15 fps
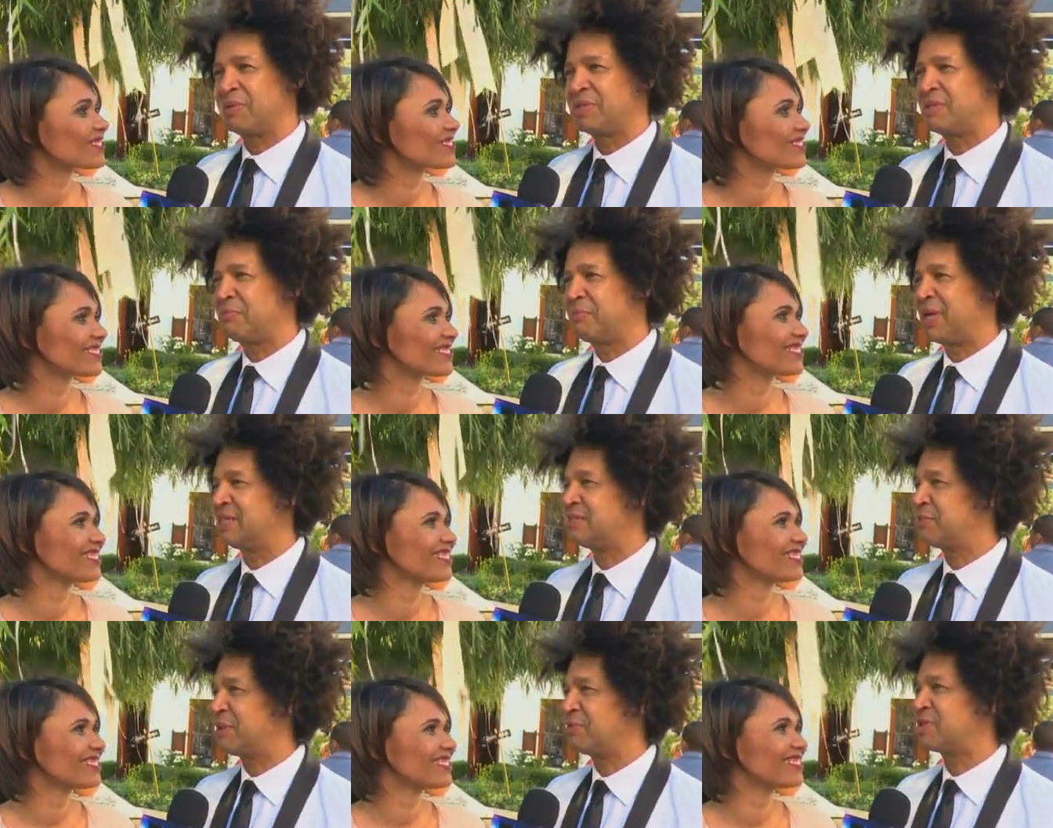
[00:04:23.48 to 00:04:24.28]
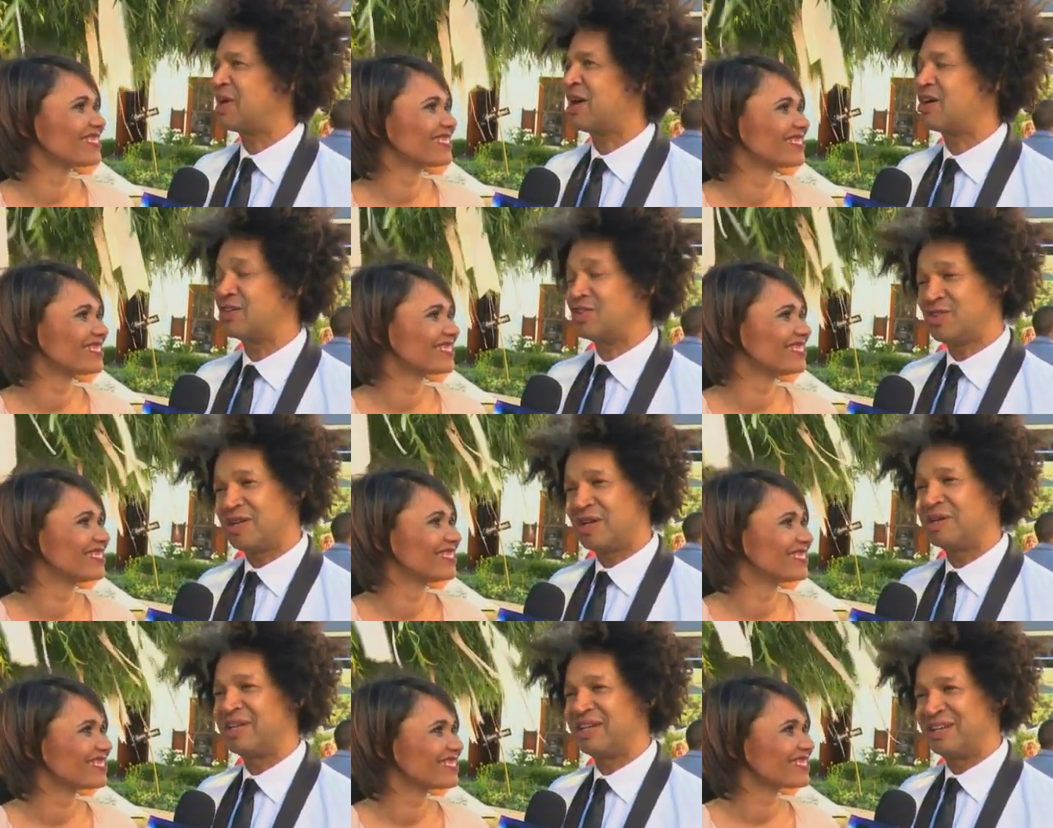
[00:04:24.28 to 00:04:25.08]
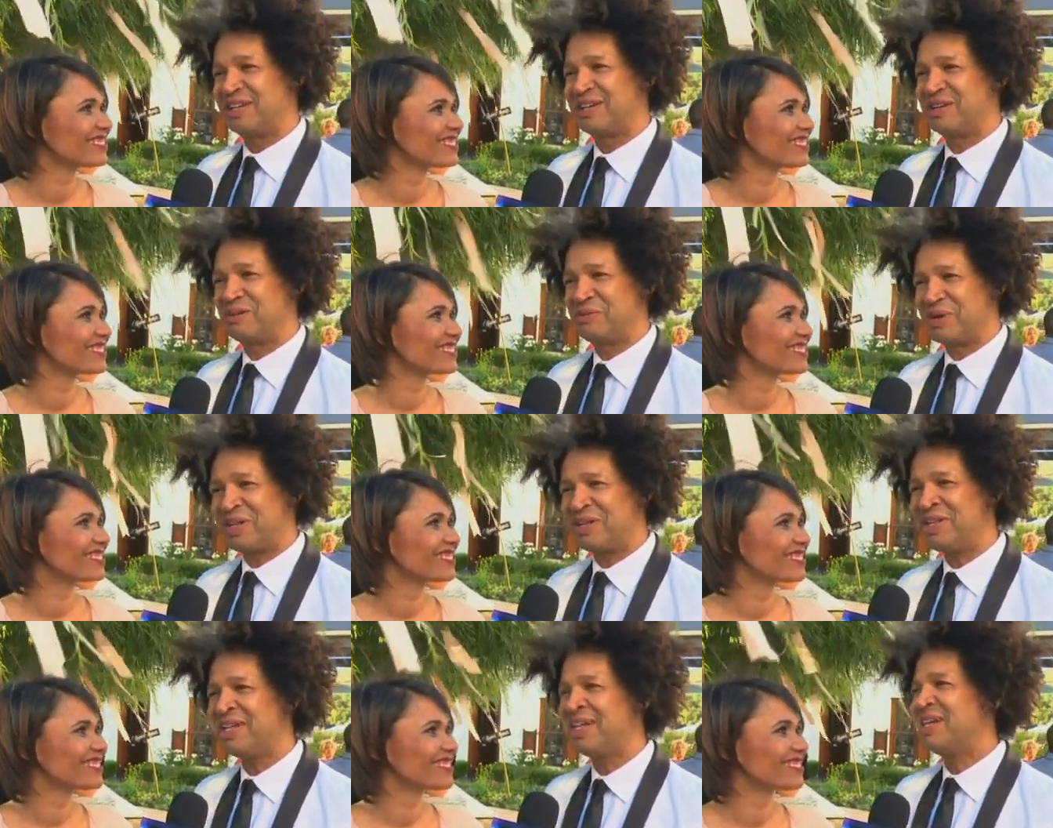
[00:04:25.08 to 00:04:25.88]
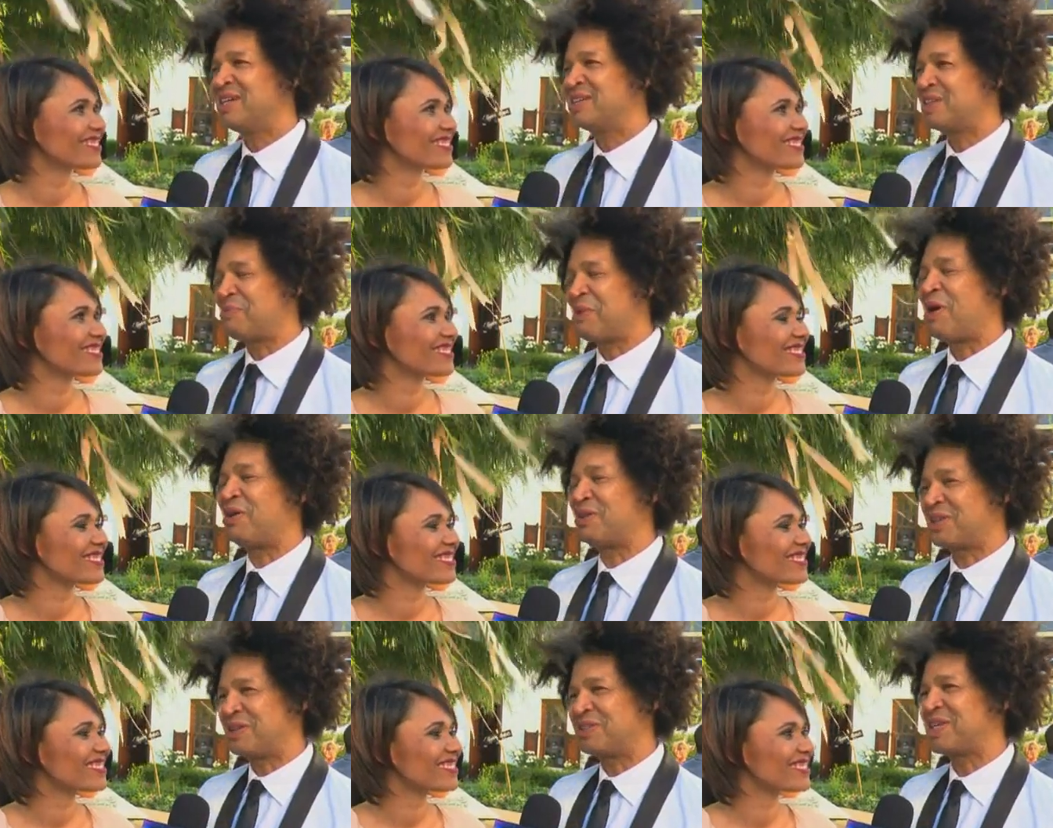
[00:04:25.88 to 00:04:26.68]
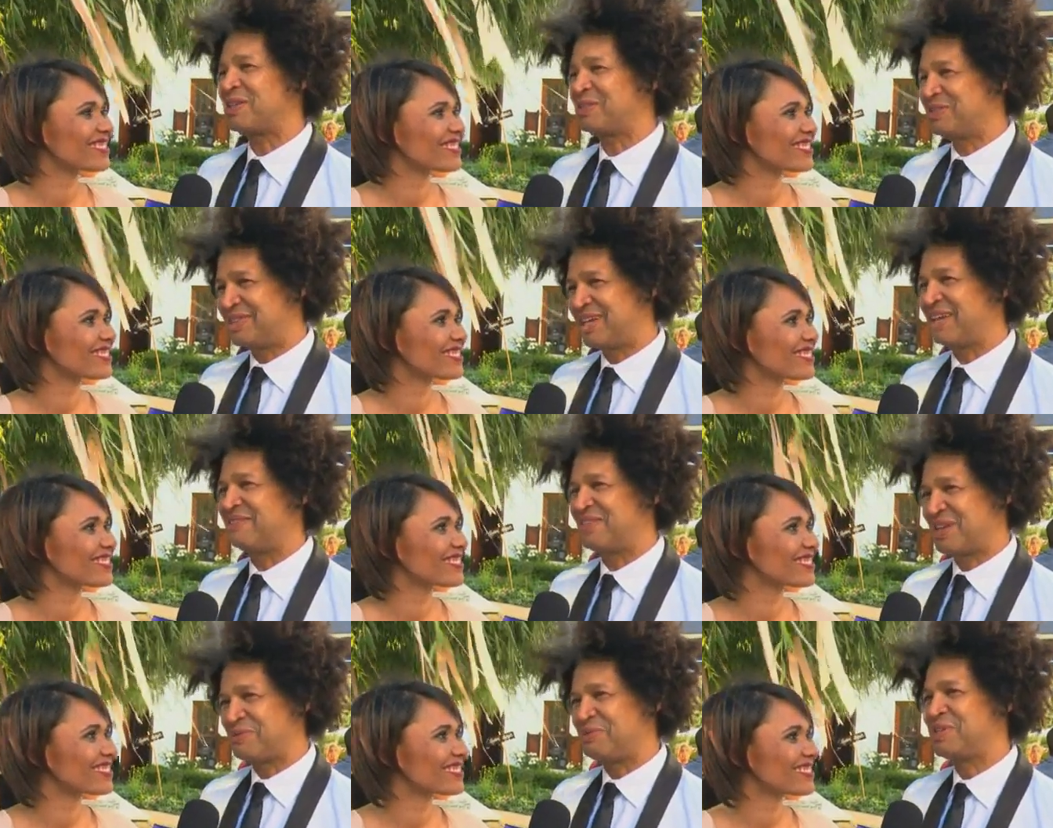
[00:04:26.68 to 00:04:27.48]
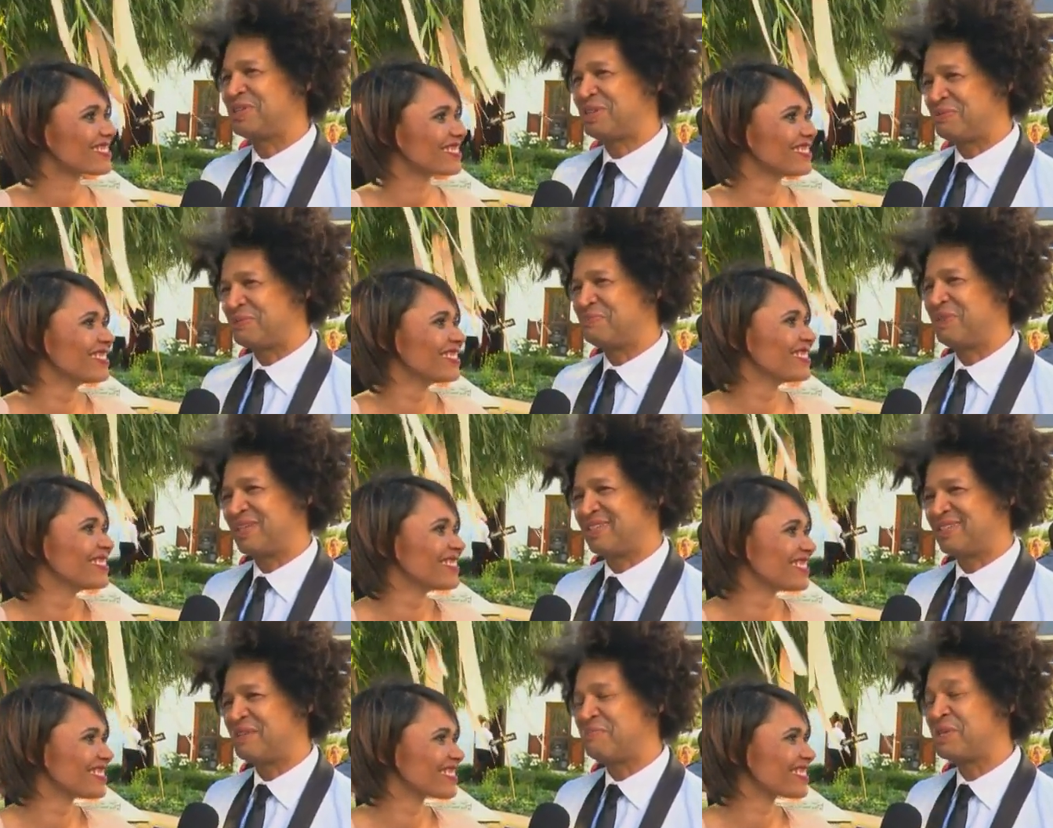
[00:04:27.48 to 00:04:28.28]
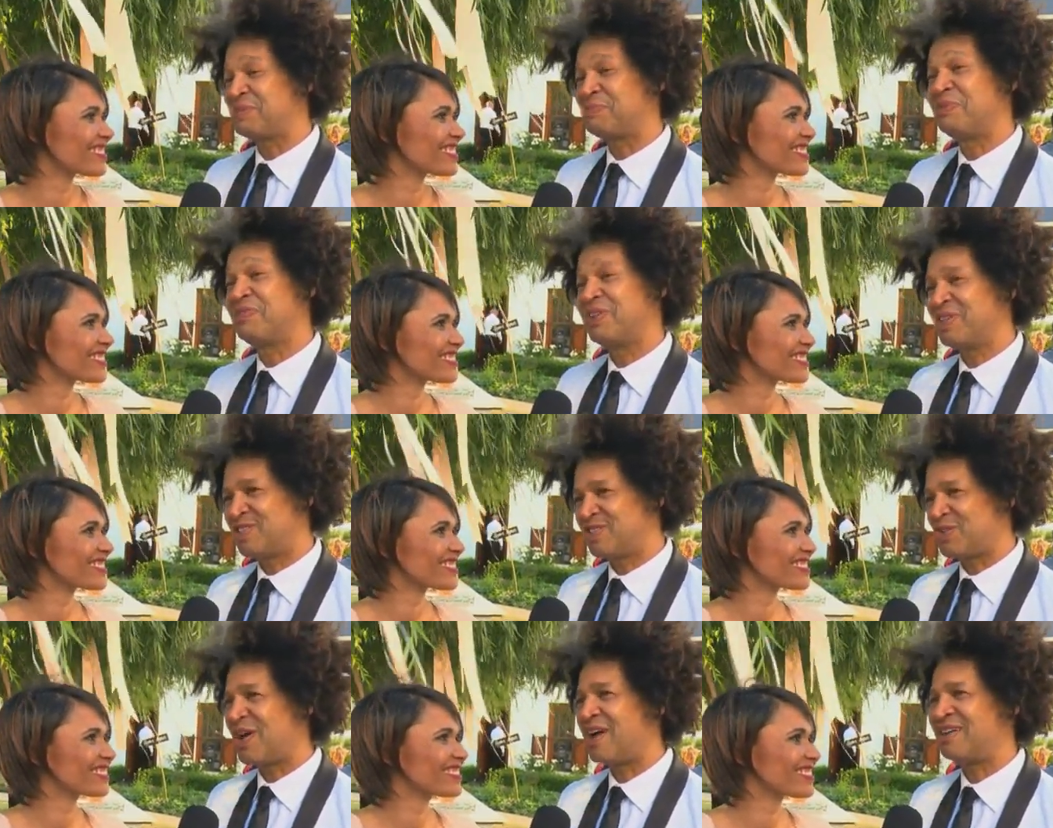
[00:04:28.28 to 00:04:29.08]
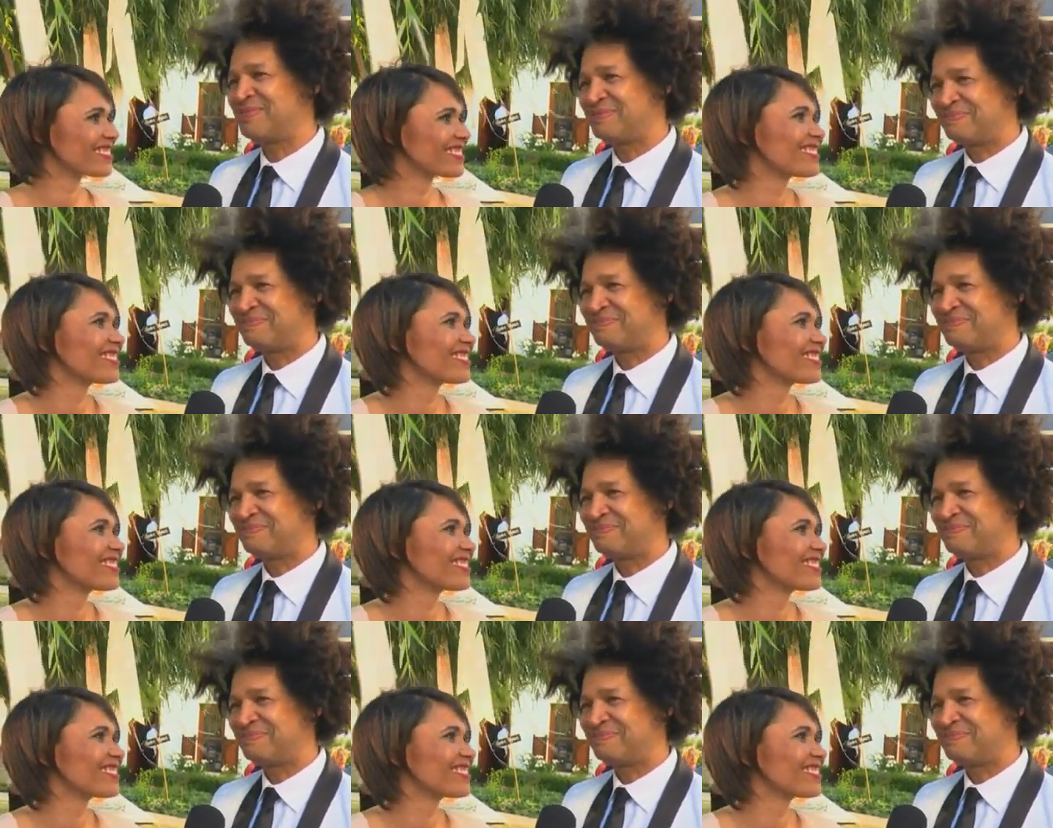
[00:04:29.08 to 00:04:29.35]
Speaker 1: I was in the pantomime, so I got to know her really, really well. So my heart goes out to David. I wished him the best. He must be very strong.